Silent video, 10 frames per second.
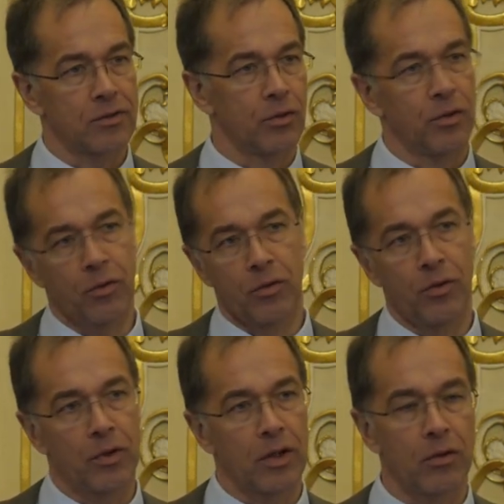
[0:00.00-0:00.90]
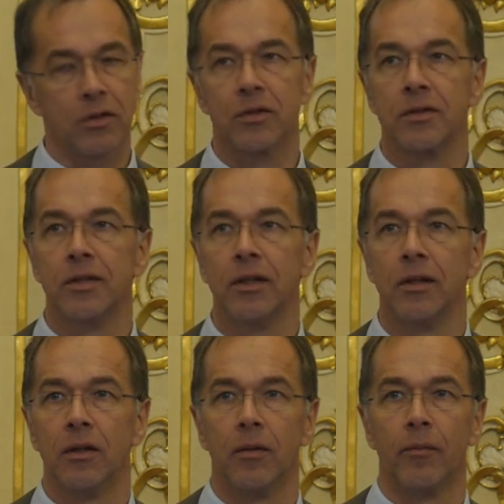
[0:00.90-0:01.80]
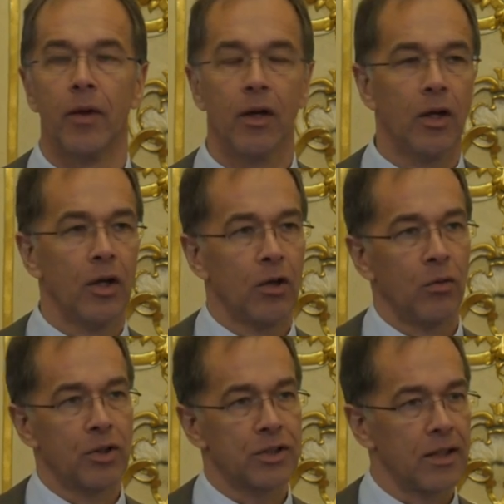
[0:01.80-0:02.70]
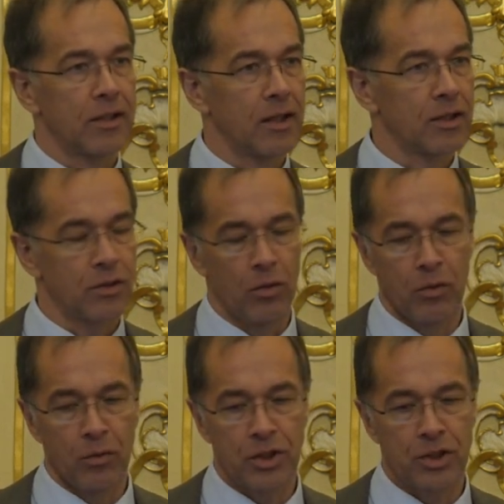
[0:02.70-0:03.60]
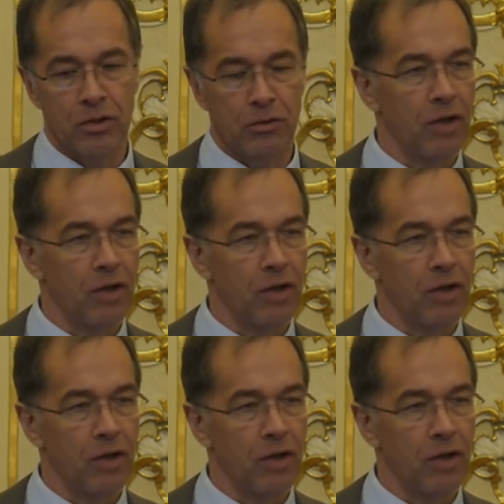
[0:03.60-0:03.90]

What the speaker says: So you can also see which citations or which